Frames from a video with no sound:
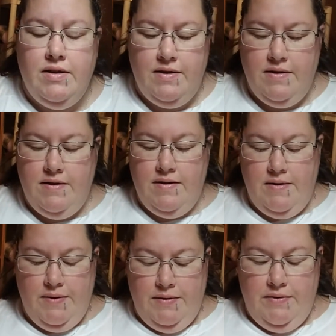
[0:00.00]

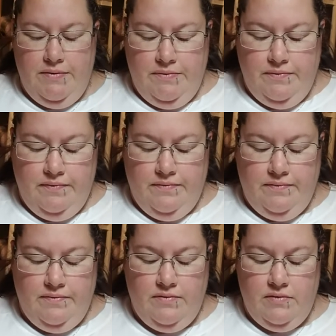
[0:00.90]

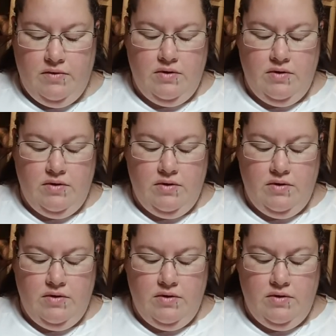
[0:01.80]
(silence)